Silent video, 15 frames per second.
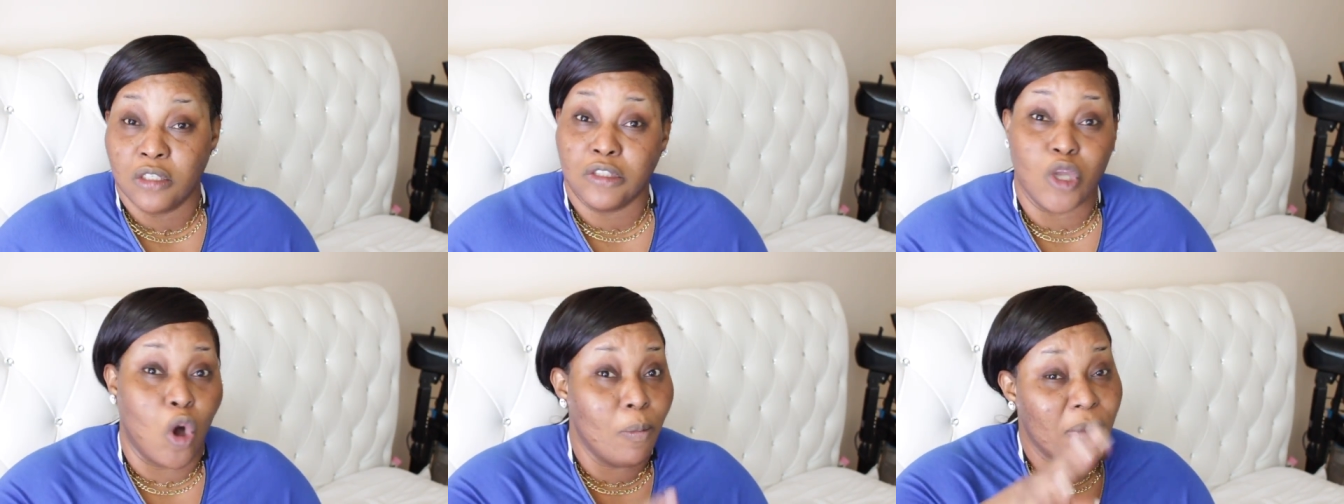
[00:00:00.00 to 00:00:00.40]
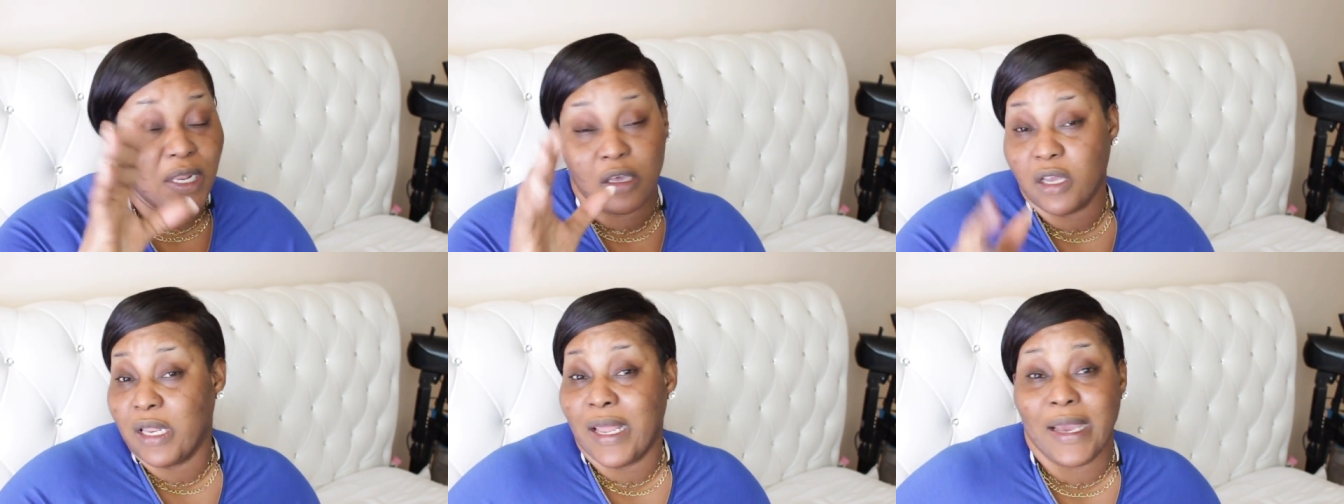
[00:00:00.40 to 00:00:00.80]
don't be
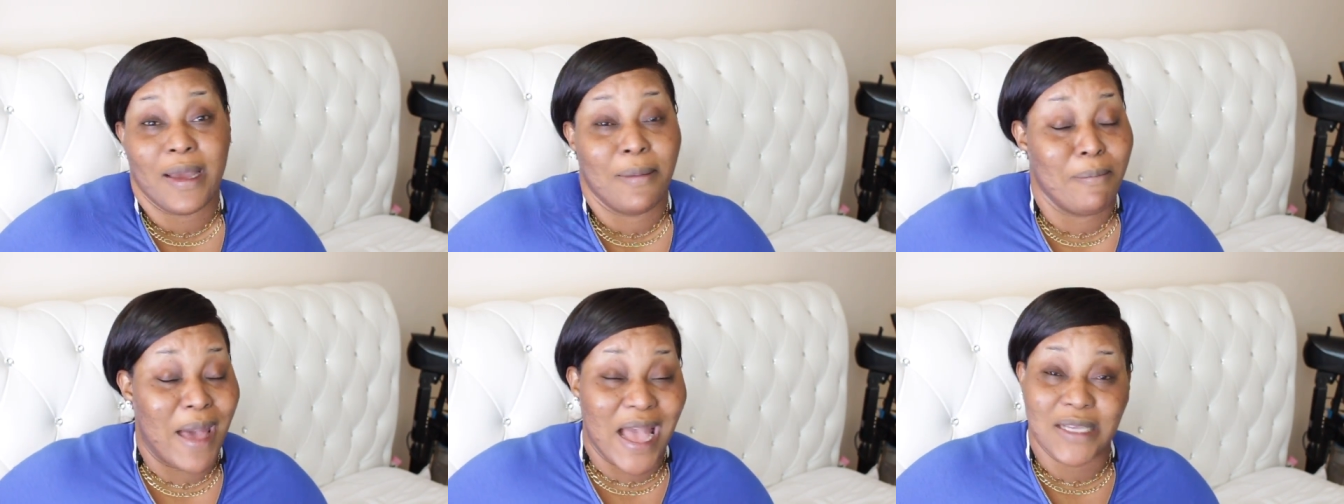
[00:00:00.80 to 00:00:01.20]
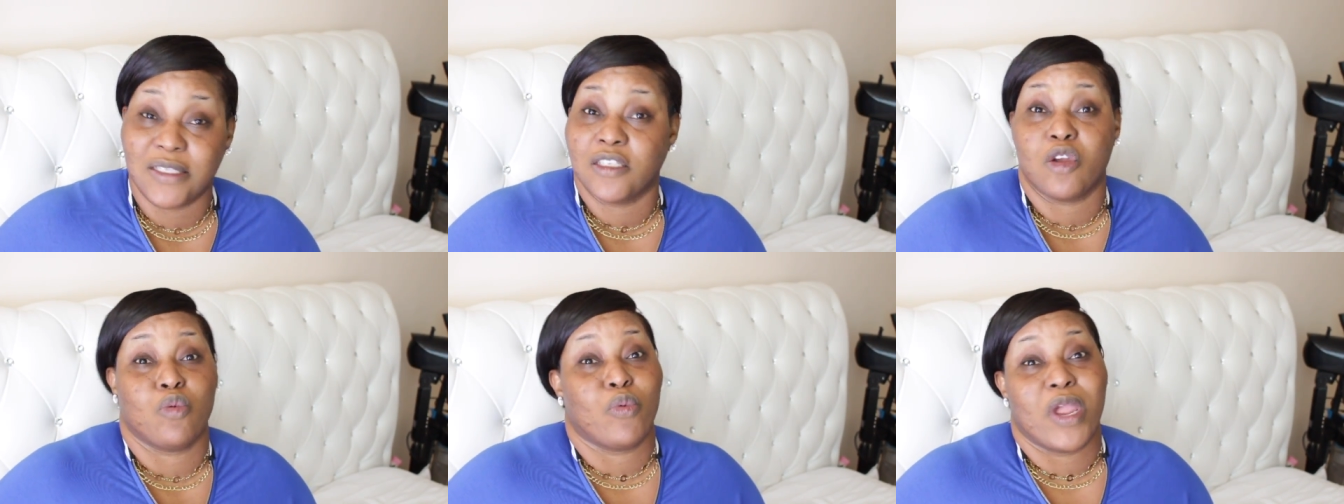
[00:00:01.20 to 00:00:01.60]
looking like a
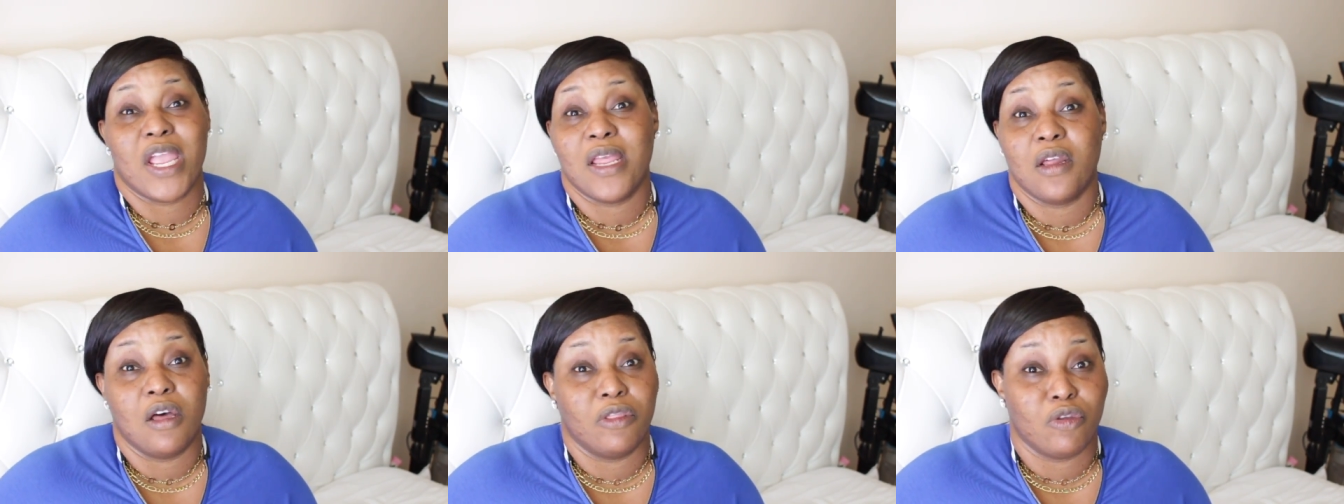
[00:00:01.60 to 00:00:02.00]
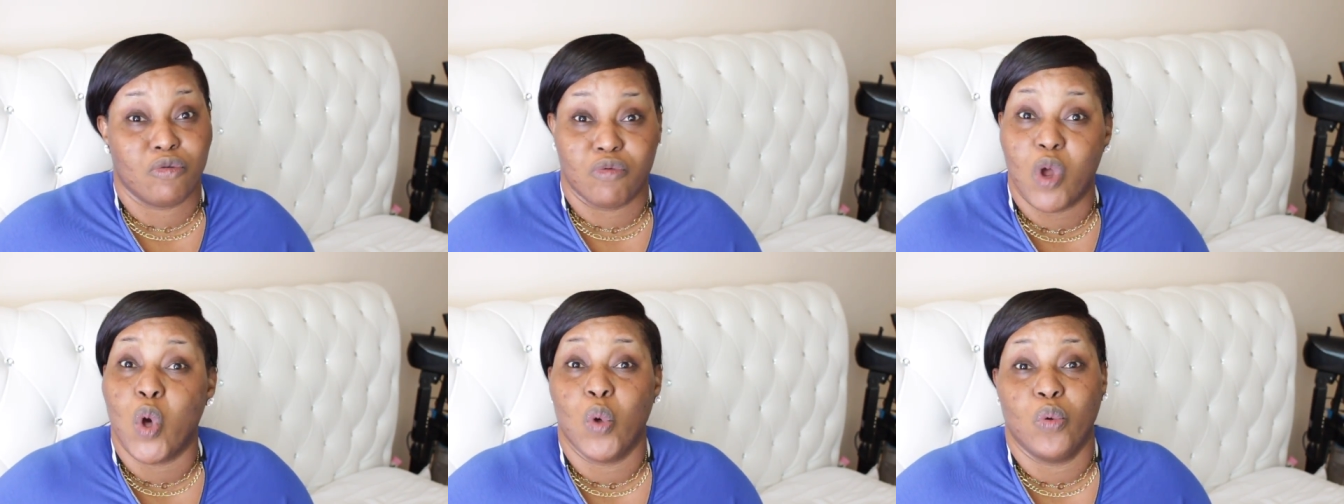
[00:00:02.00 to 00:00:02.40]
masquerade on the
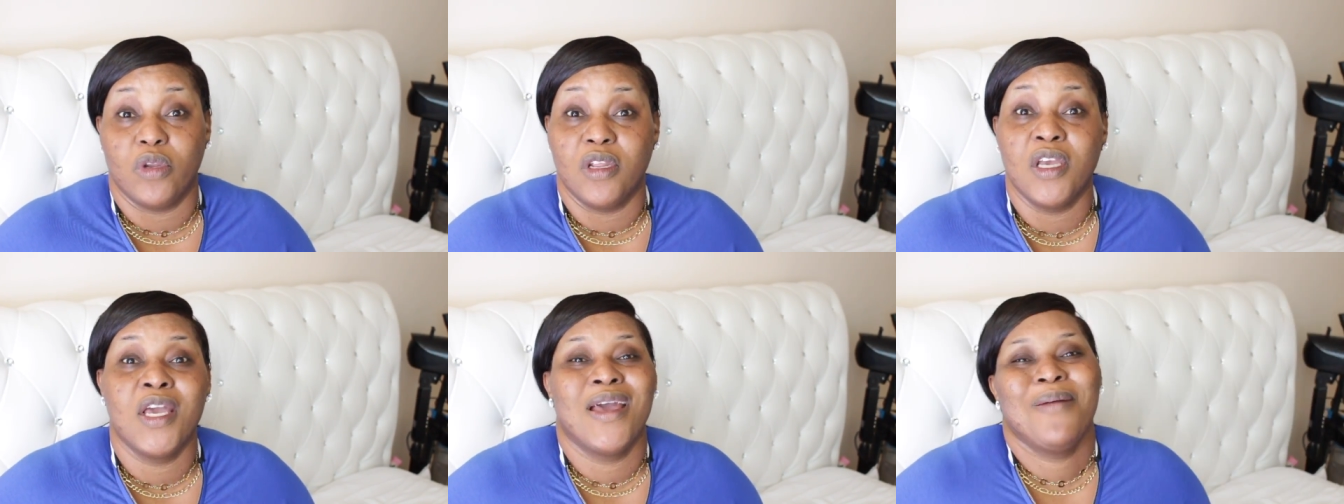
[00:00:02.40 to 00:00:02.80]
road.